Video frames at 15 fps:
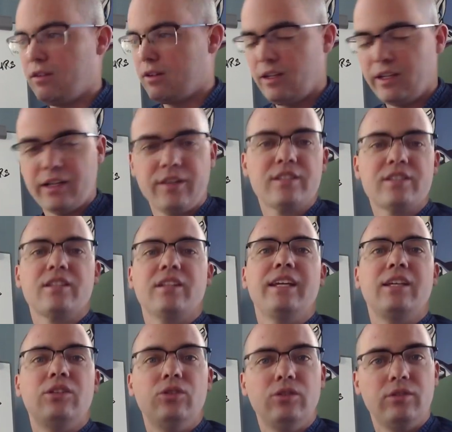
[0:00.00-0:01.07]
Click on this
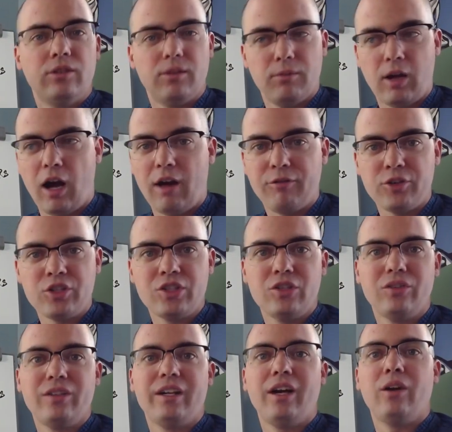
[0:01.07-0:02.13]
link, the offer's
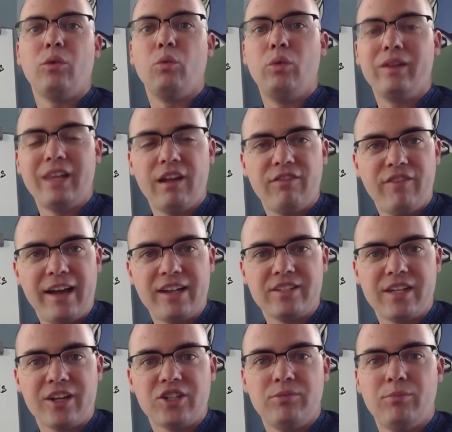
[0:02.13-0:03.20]
still there with that fast
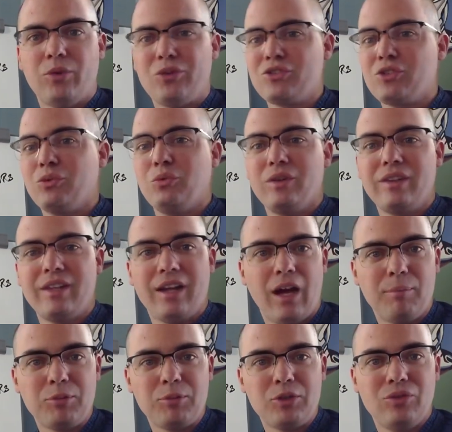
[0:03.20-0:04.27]
action bonus or with that
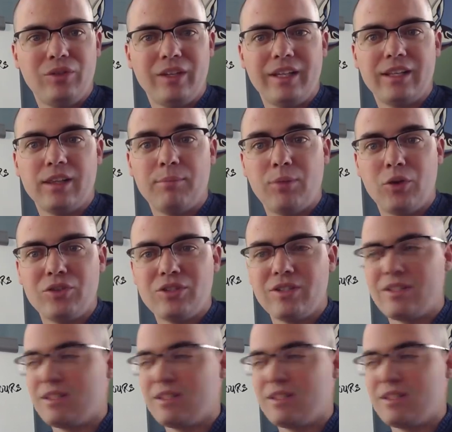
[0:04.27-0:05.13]
opportunity to get the bonuses